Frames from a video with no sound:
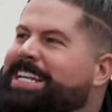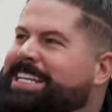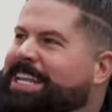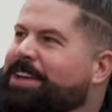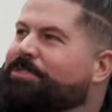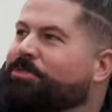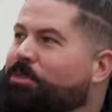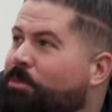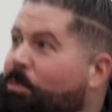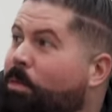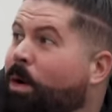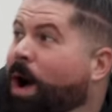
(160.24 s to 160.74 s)
in
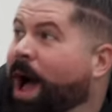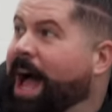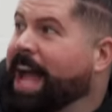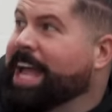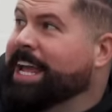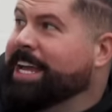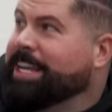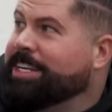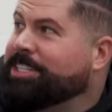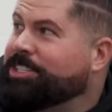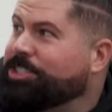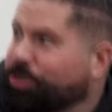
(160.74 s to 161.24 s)
different
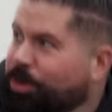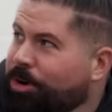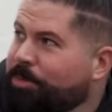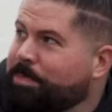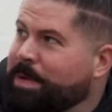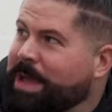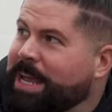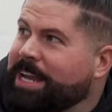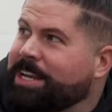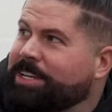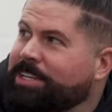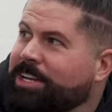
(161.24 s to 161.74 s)
ways. You're
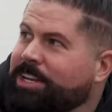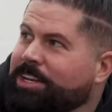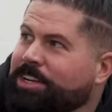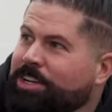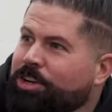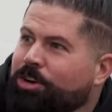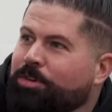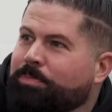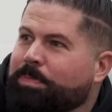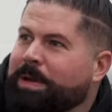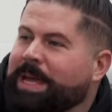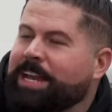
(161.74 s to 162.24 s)
being
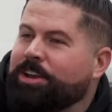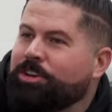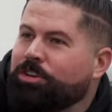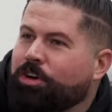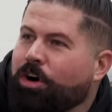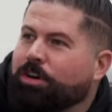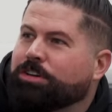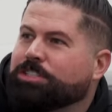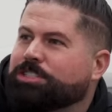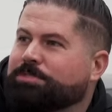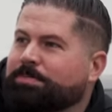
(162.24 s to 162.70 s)
you're being not